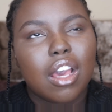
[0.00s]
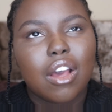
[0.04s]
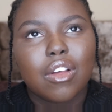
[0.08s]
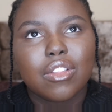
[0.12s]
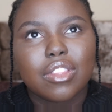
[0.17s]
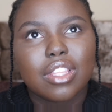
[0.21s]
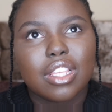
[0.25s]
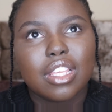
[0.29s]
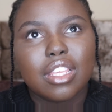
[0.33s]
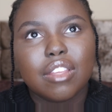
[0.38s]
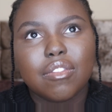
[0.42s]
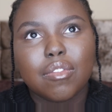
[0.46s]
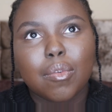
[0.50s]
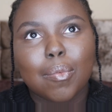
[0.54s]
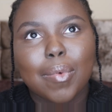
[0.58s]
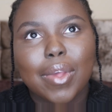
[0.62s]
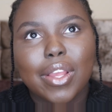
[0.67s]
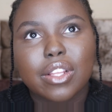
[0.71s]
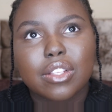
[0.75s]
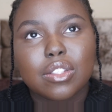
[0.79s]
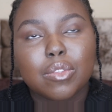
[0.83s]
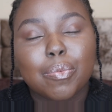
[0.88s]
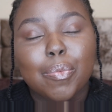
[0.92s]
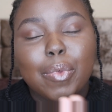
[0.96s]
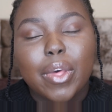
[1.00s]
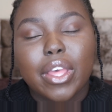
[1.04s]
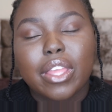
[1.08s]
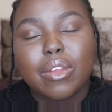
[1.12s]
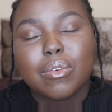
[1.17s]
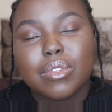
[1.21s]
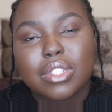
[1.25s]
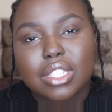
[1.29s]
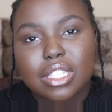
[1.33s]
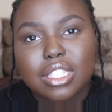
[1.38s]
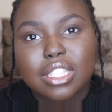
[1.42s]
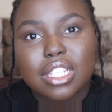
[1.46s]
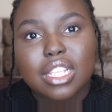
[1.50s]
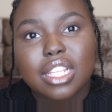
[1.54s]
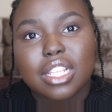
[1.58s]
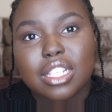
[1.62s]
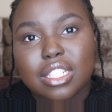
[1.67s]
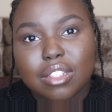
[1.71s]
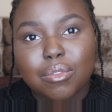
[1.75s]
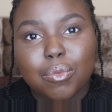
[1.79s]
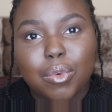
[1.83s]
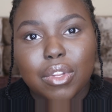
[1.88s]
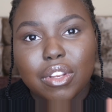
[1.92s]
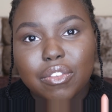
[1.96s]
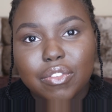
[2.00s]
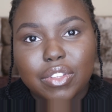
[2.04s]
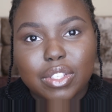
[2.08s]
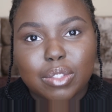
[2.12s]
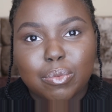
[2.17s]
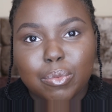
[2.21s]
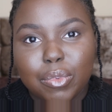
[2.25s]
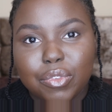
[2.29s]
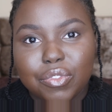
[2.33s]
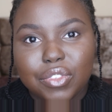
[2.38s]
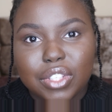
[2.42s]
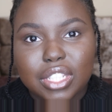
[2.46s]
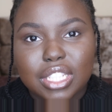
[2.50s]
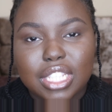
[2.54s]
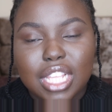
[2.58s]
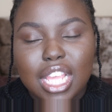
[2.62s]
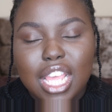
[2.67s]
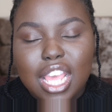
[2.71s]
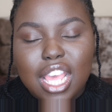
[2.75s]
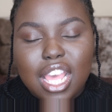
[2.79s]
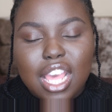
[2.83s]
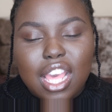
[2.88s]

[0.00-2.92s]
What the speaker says: I don't think even what it was, but it's one of his movies.